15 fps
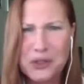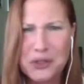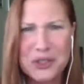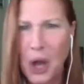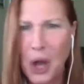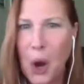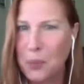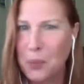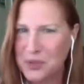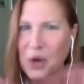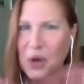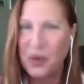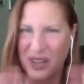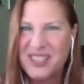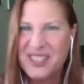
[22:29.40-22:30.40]
soap
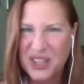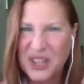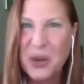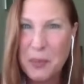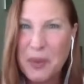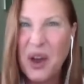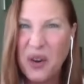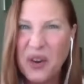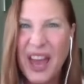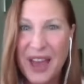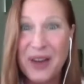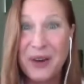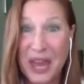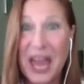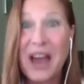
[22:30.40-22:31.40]
so it's going to be okay
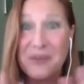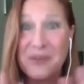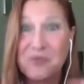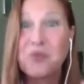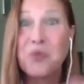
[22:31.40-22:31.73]
okay i